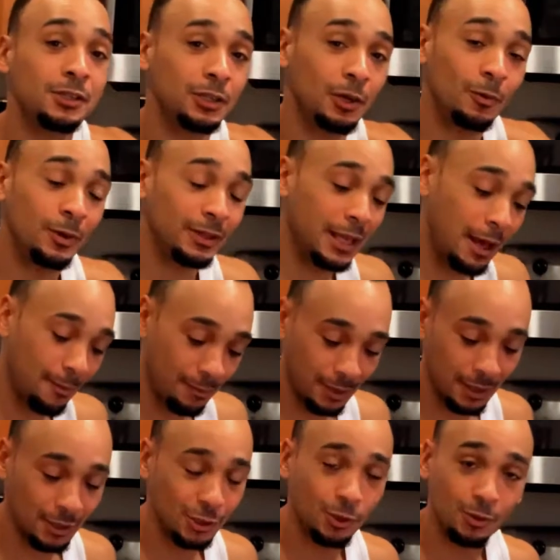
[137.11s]
without
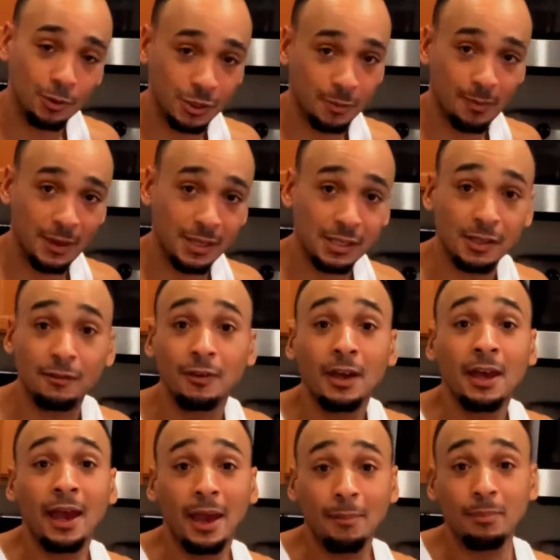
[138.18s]
being too expensive
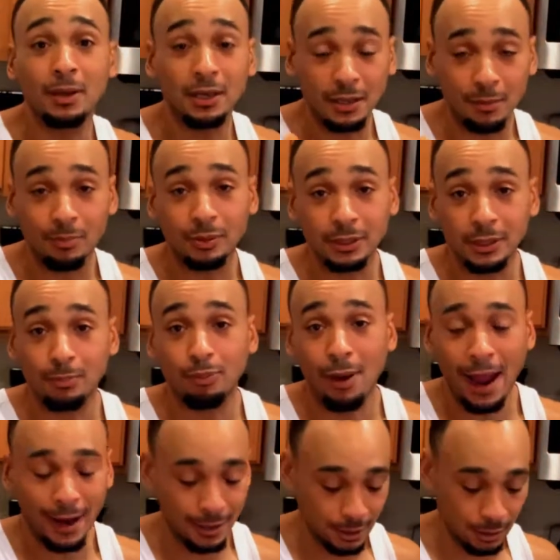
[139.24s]
and being completely
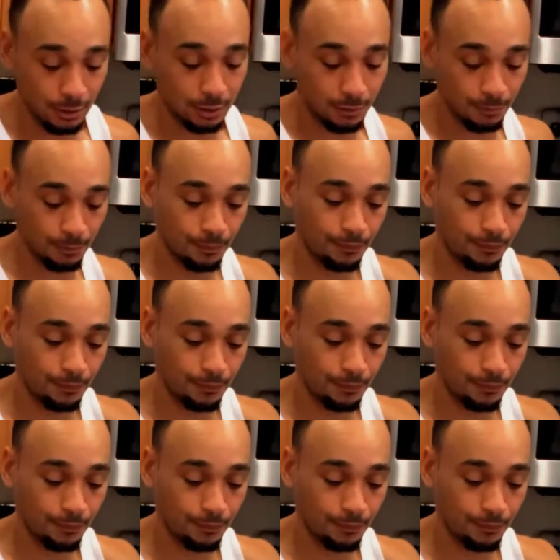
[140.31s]
practical.